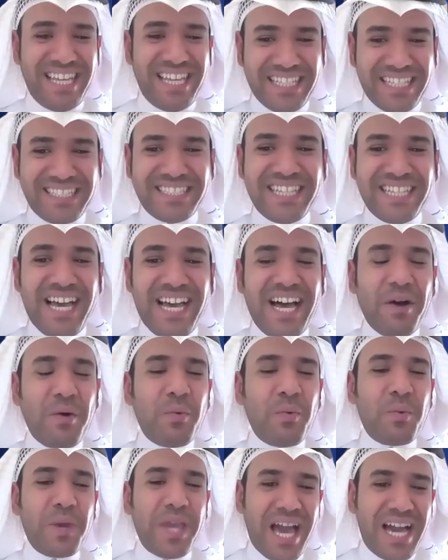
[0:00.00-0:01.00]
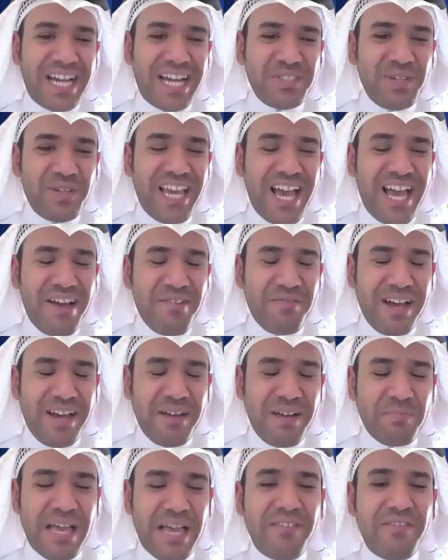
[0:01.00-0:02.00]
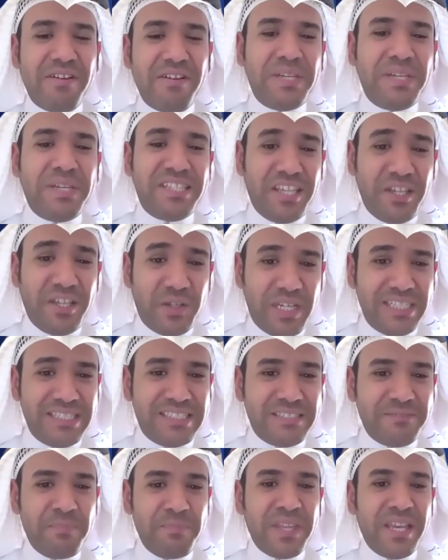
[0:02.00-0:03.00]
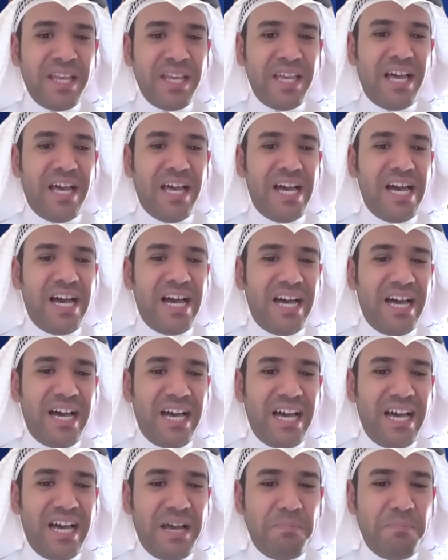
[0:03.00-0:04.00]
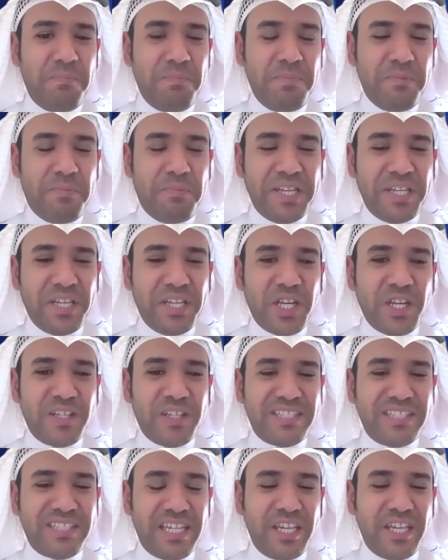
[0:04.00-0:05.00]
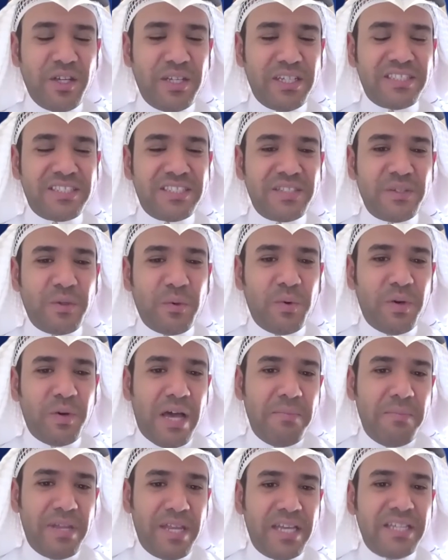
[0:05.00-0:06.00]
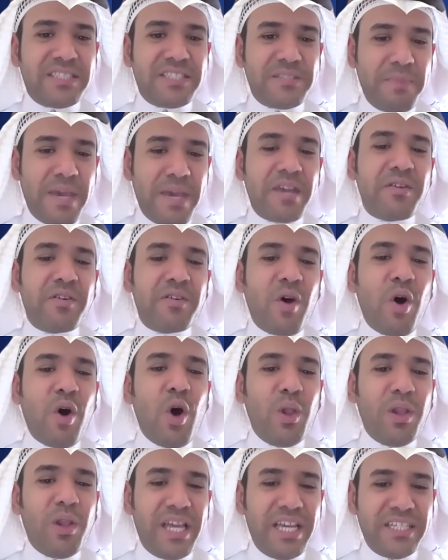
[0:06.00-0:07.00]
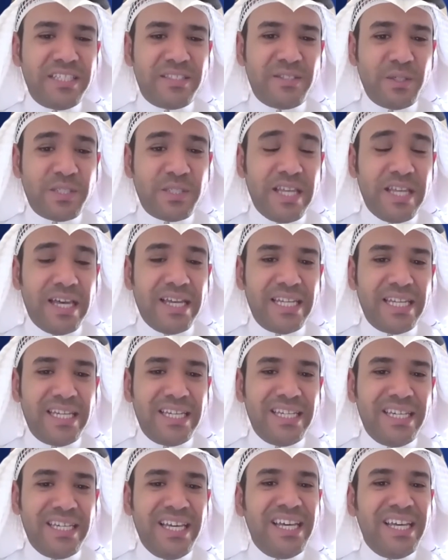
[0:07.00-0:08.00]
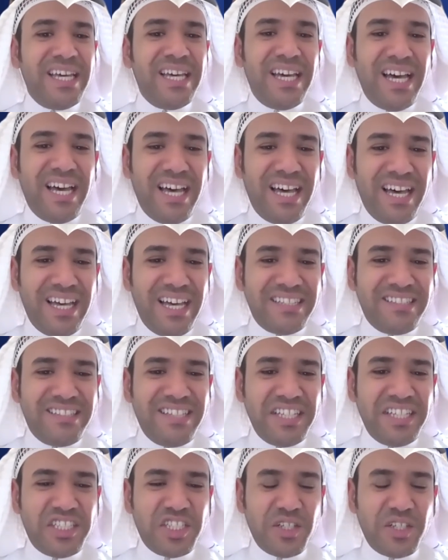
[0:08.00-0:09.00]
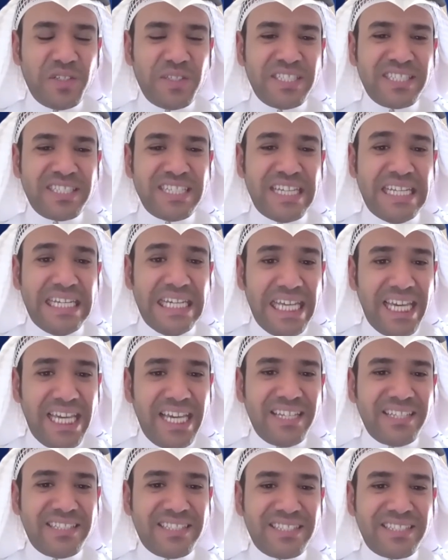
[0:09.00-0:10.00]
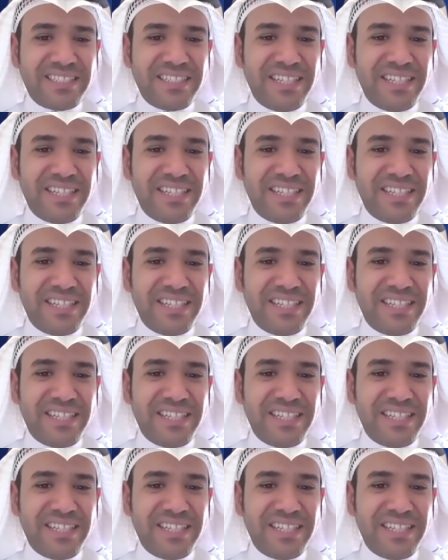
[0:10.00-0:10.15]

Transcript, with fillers: Yes, uh, we actually have a, have a PD unit. Uh, uh the PD unit unit, I mean, its main role is to study uh, teachers' needs,